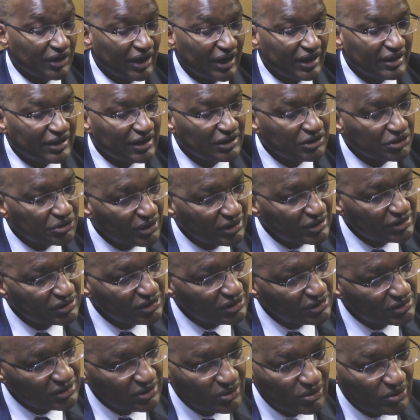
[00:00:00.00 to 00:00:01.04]
And the insurance
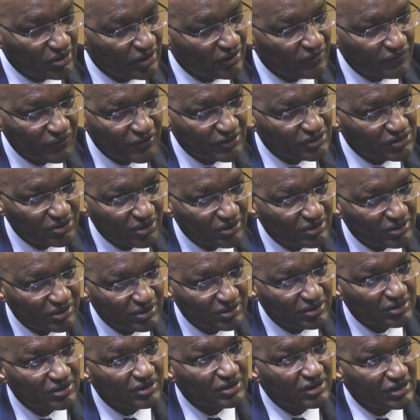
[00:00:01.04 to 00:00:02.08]
she's looking for is not
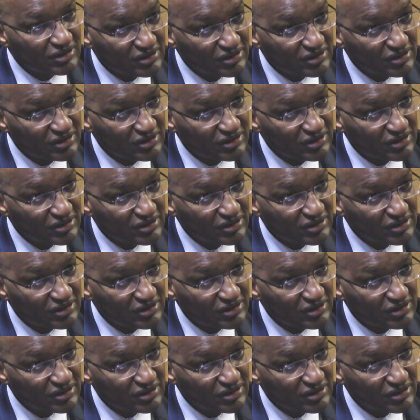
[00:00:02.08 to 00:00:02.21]
the